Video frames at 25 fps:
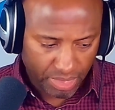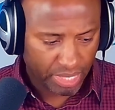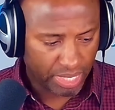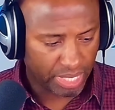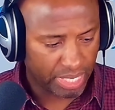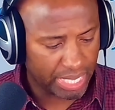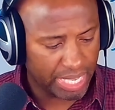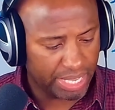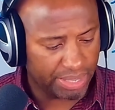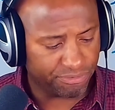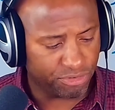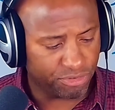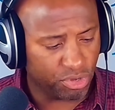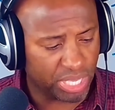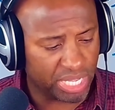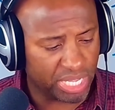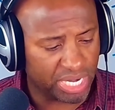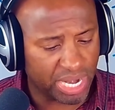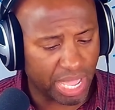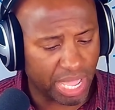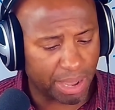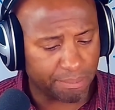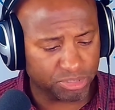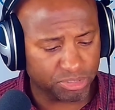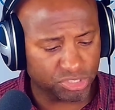if you get
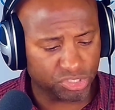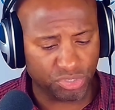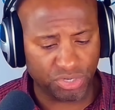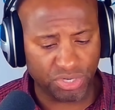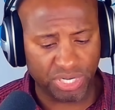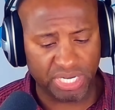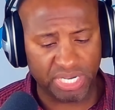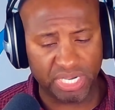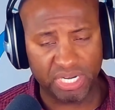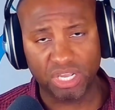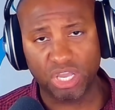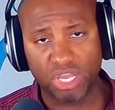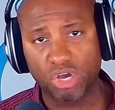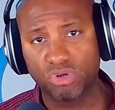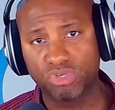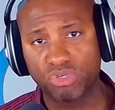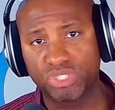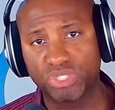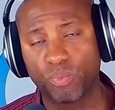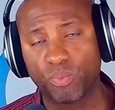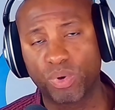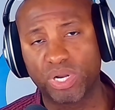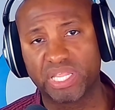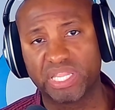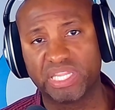an opportunity to go to
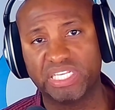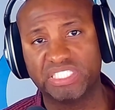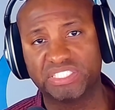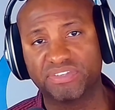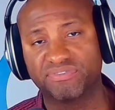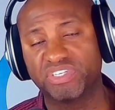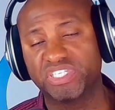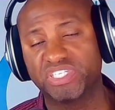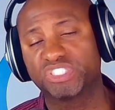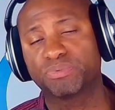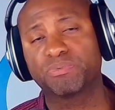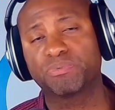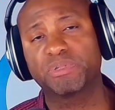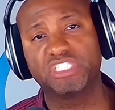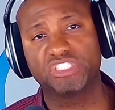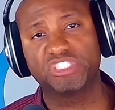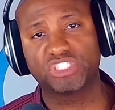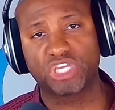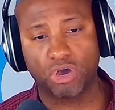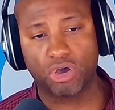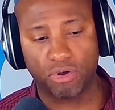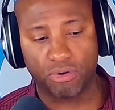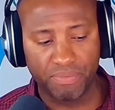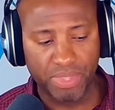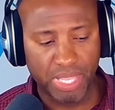one of these events, please
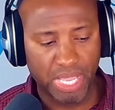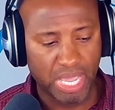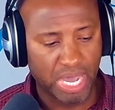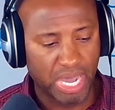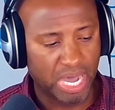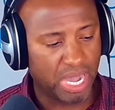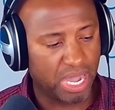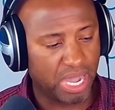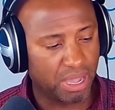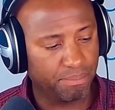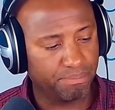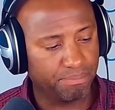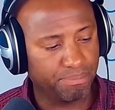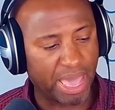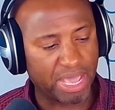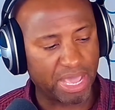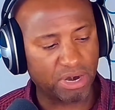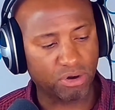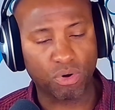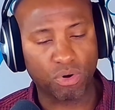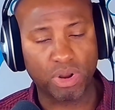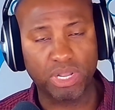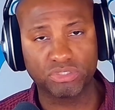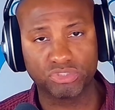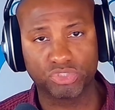go.
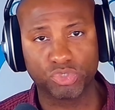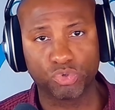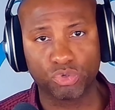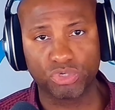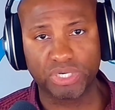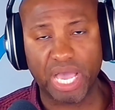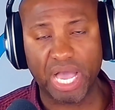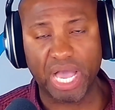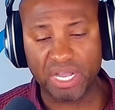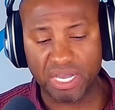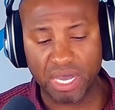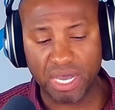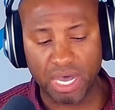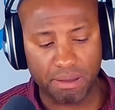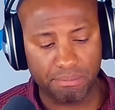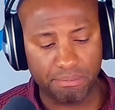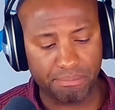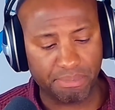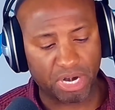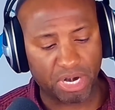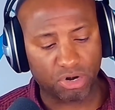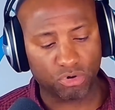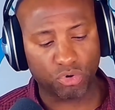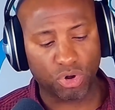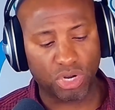
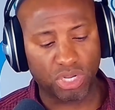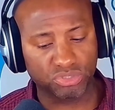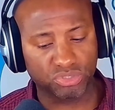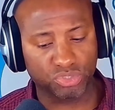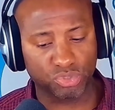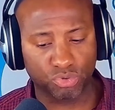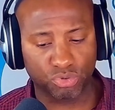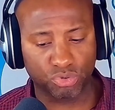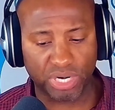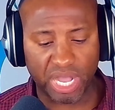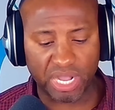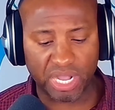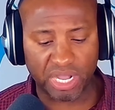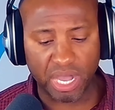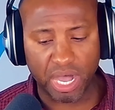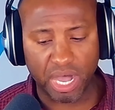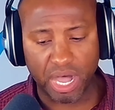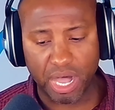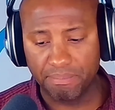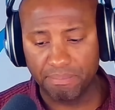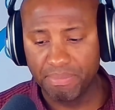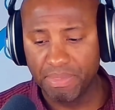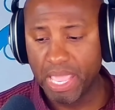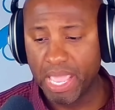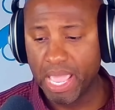
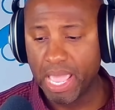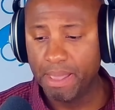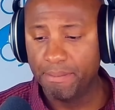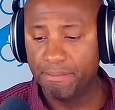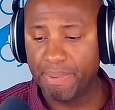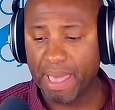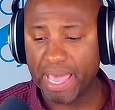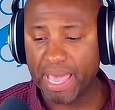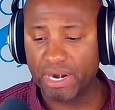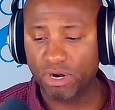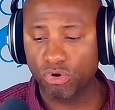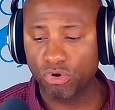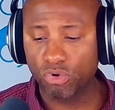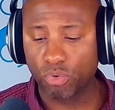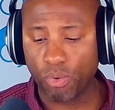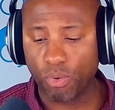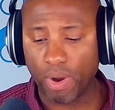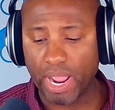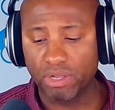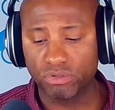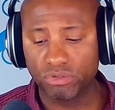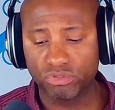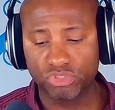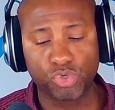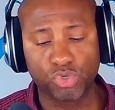
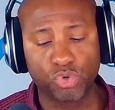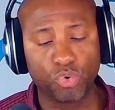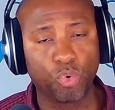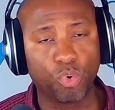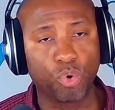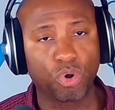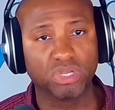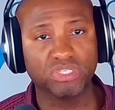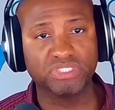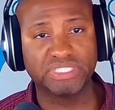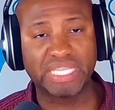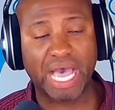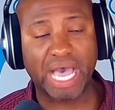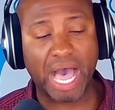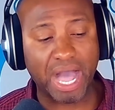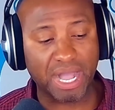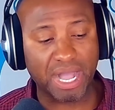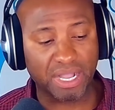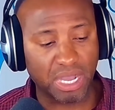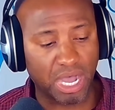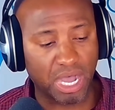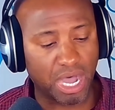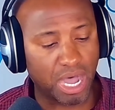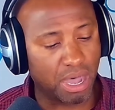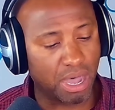
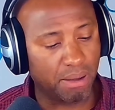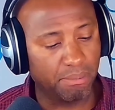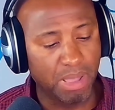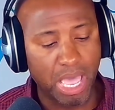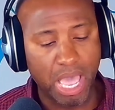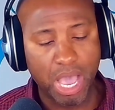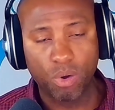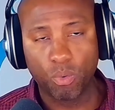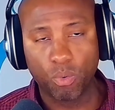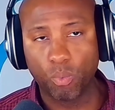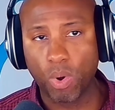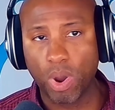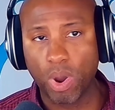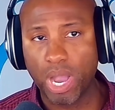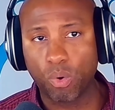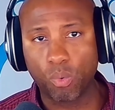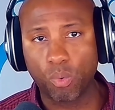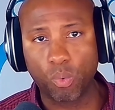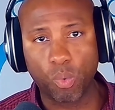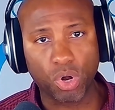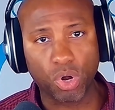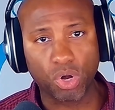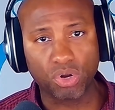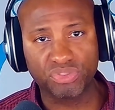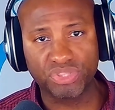Battlegroundtour.com. Well
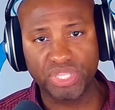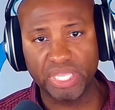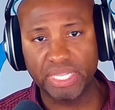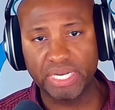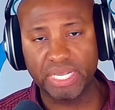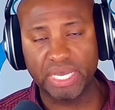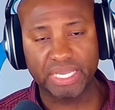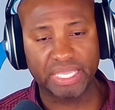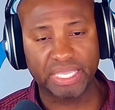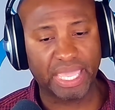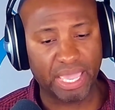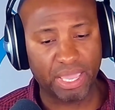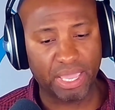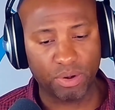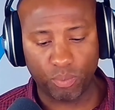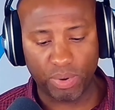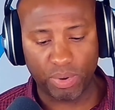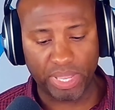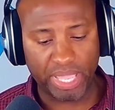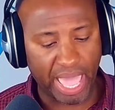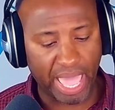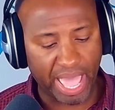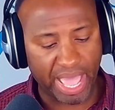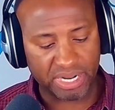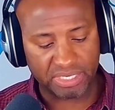worth it. Again,
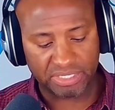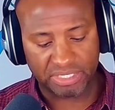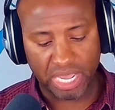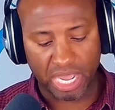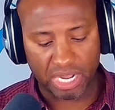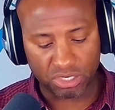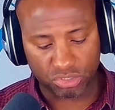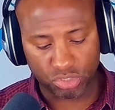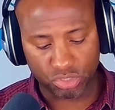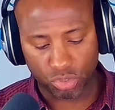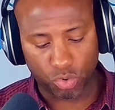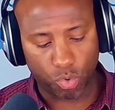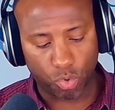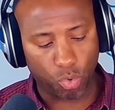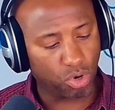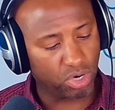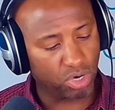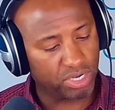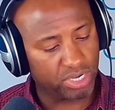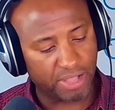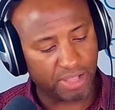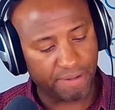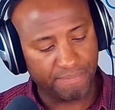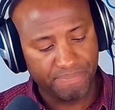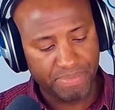we had Dr.
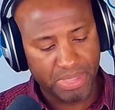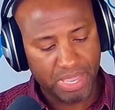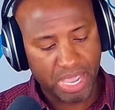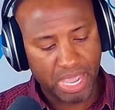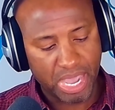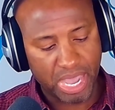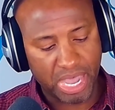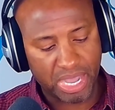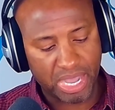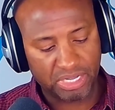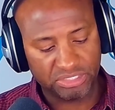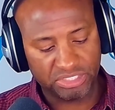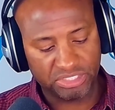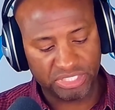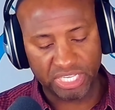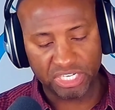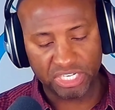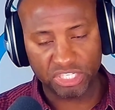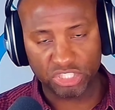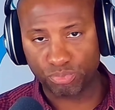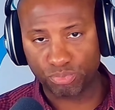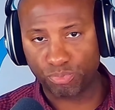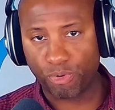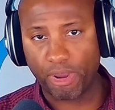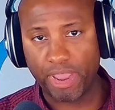Gorka,
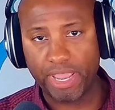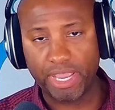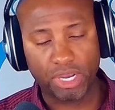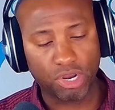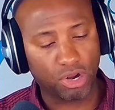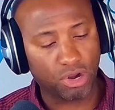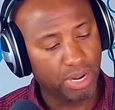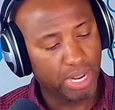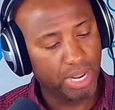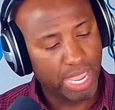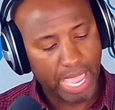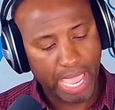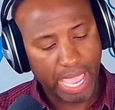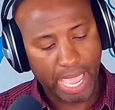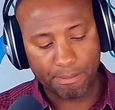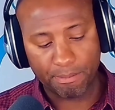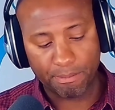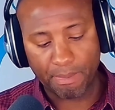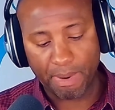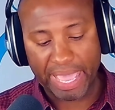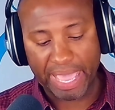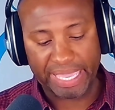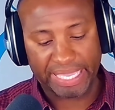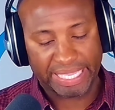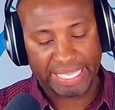Dennis Prager, and
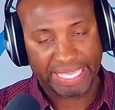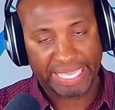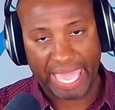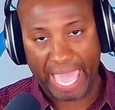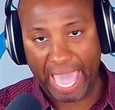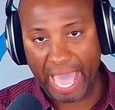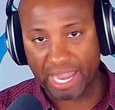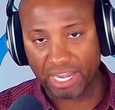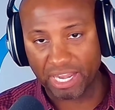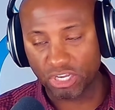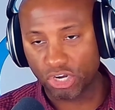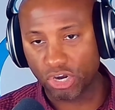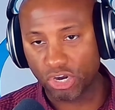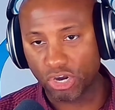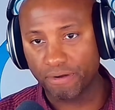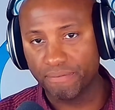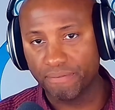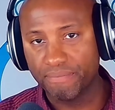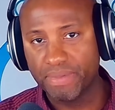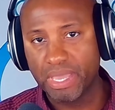Mike Gallagher.